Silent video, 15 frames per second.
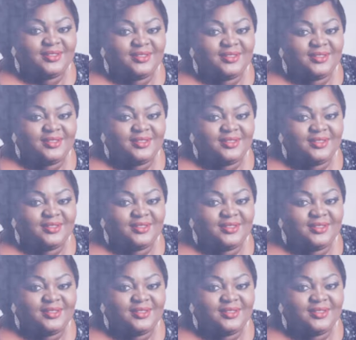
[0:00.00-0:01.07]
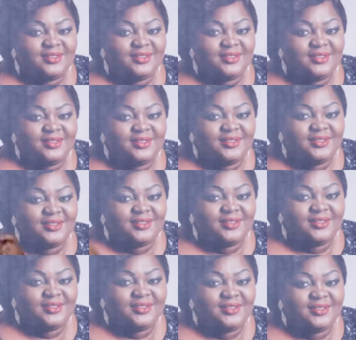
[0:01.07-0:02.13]

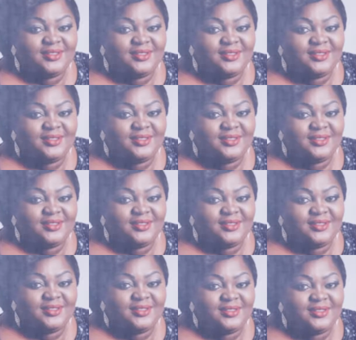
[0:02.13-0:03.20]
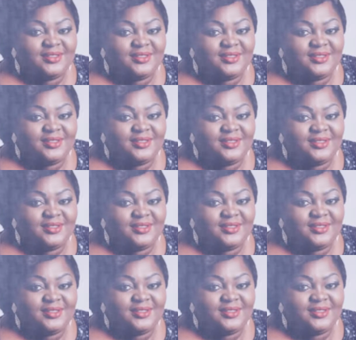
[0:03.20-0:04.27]

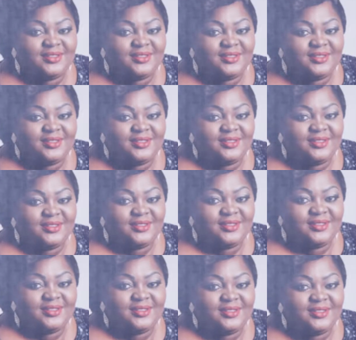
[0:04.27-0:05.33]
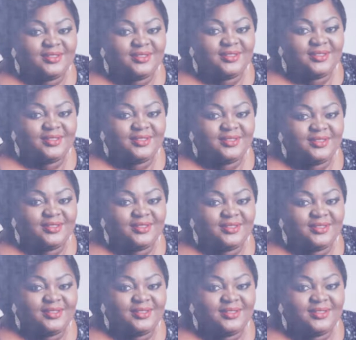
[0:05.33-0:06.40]

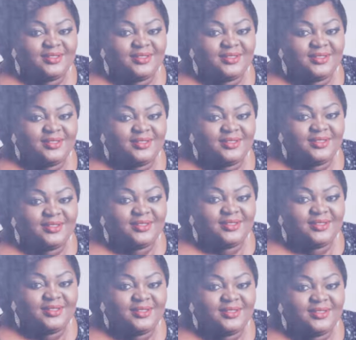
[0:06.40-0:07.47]
[no speech]